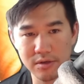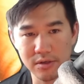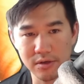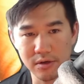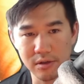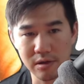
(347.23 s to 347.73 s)
So you
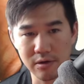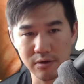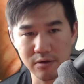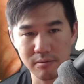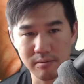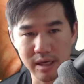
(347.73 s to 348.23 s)
got
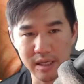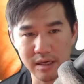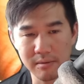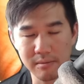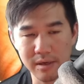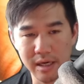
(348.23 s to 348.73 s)
low,
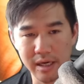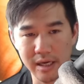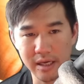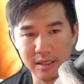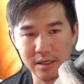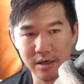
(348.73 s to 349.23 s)
medium,
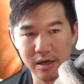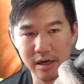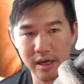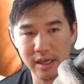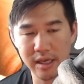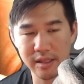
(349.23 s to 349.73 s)
and
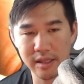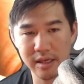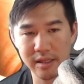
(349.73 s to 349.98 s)
high in there.